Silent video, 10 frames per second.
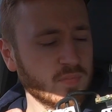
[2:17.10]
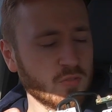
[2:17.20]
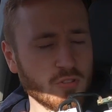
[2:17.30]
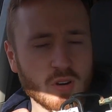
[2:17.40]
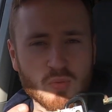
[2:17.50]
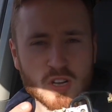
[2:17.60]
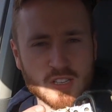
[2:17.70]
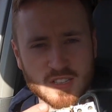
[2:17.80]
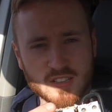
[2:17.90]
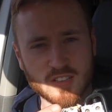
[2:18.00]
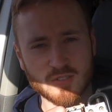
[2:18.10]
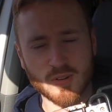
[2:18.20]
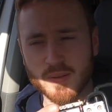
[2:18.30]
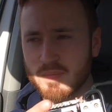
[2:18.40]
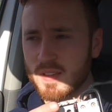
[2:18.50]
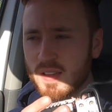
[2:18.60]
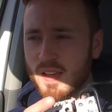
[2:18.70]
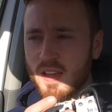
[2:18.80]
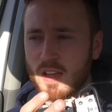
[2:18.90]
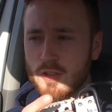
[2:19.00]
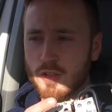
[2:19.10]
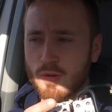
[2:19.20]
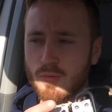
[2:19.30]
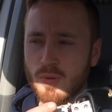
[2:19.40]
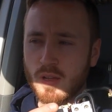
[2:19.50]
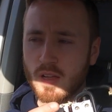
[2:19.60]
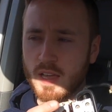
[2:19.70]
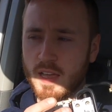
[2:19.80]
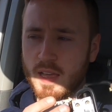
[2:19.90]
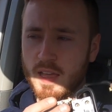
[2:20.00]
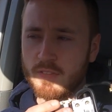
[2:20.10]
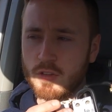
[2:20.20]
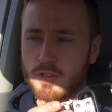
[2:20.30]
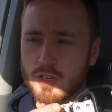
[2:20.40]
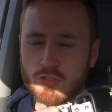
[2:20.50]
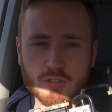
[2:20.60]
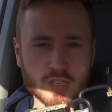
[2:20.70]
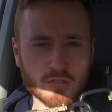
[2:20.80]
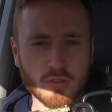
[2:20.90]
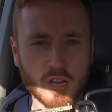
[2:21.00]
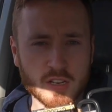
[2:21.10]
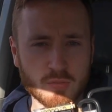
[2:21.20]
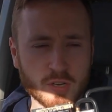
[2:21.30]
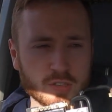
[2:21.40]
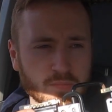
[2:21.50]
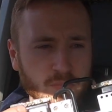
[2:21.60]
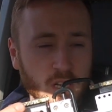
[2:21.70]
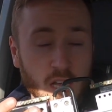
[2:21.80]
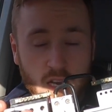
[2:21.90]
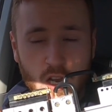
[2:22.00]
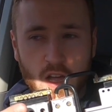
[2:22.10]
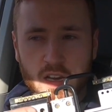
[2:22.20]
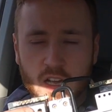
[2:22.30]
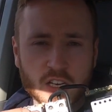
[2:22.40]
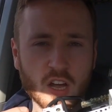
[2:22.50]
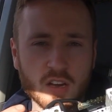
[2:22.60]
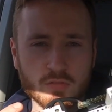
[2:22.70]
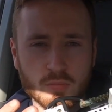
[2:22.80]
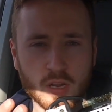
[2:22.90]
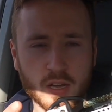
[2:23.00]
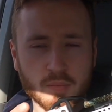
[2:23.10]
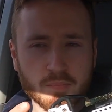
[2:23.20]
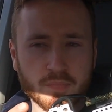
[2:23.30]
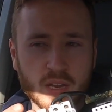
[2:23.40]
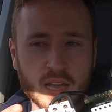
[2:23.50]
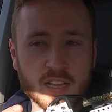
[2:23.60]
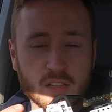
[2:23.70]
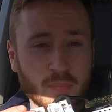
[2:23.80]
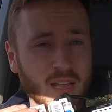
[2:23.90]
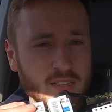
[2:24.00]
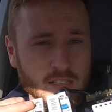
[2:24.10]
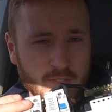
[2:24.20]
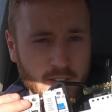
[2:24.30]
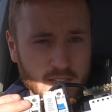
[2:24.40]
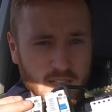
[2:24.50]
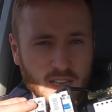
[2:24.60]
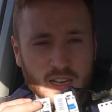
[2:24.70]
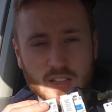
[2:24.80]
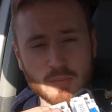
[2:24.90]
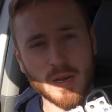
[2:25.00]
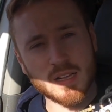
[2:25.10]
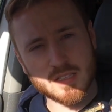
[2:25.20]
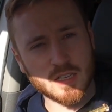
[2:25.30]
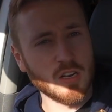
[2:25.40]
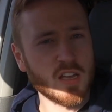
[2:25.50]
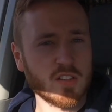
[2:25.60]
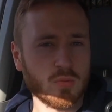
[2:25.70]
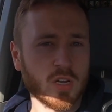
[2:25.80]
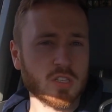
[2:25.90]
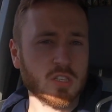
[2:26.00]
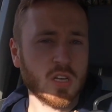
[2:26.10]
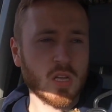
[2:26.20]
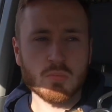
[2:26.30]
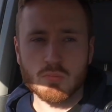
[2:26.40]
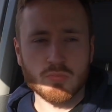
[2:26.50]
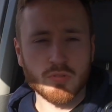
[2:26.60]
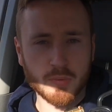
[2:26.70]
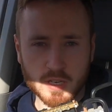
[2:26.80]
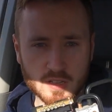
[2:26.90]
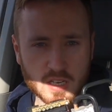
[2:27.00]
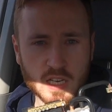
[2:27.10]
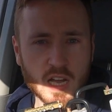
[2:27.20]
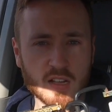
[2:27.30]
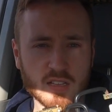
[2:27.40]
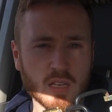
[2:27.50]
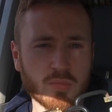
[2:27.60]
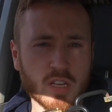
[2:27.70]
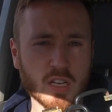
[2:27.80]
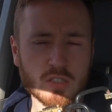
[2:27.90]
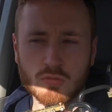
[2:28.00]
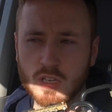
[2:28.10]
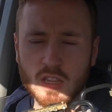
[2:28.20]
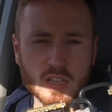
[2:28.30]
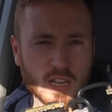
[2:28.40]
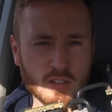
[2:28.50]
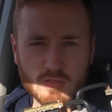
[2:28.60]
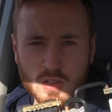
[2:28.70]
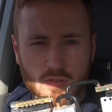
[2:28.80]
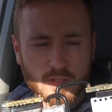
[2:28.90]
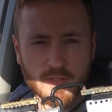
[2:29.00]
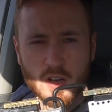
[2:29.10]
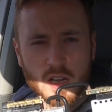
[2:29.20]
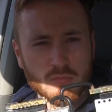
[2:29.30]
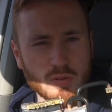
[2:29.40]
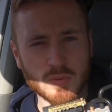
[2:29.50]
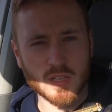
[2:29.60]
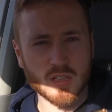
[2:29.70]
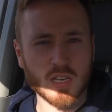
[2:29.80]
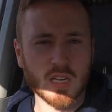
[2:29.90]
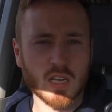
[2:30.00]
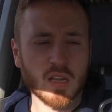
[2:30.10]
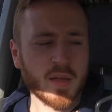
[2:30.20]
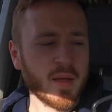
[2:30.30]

I'm trying to word this in such a way. So if you took a traditional light switch, like a dining room light, and it's a plastic fitting and it's a plastic light switch, probably doesn't need RCD protection. All the other test results are fine, probably doesn't need it.